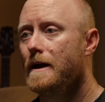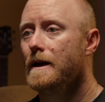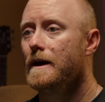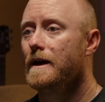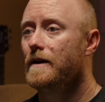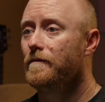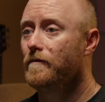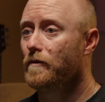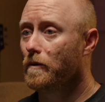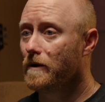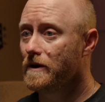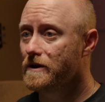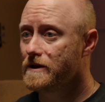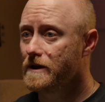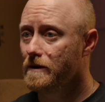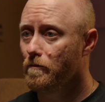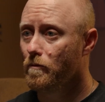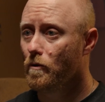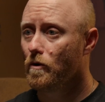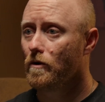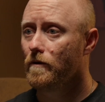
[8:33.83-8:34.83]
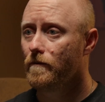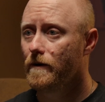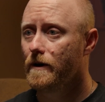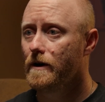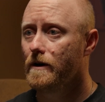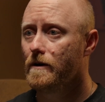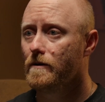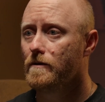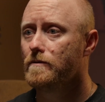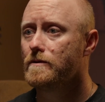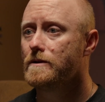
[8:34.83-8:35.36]
If you want to see more
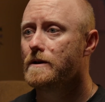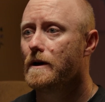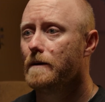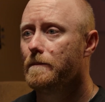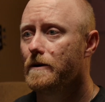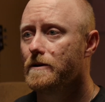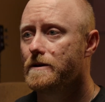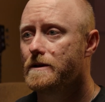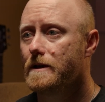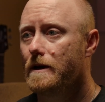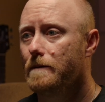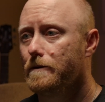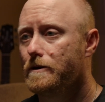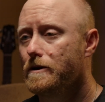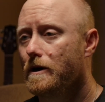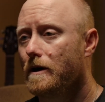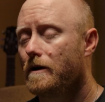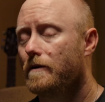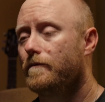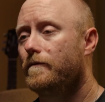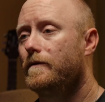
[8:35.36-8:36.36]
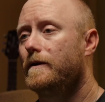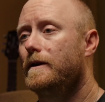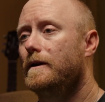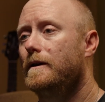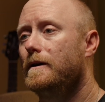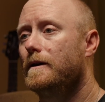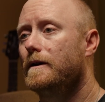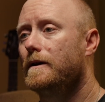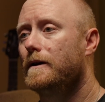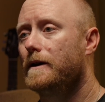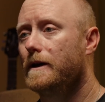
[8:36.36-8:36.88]
videos about cinematography,
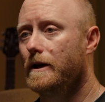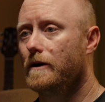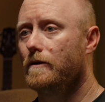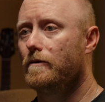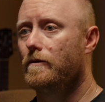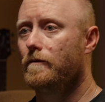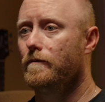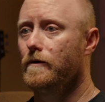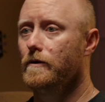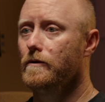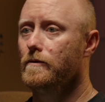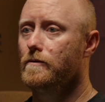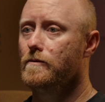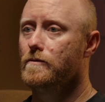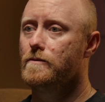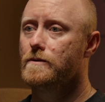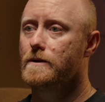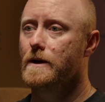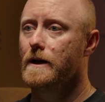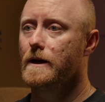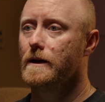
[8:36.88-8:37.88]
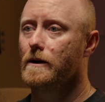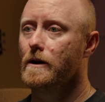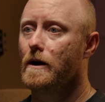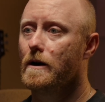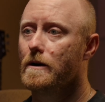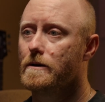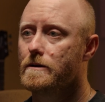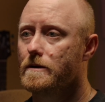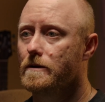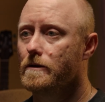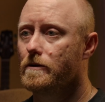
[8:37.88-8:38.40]
gear reviews, and
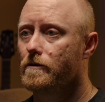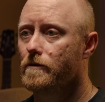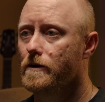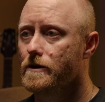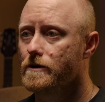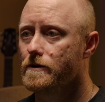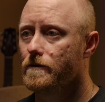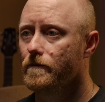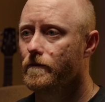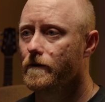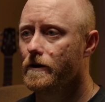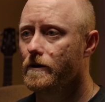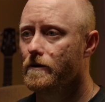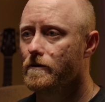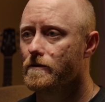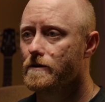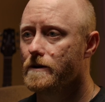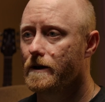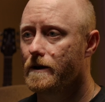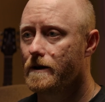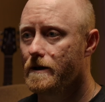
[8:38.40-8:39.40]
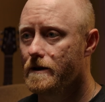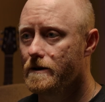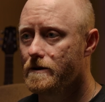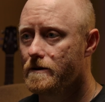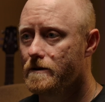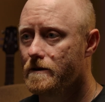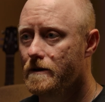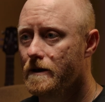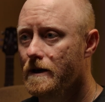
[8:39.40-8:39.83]
content creation videos like this,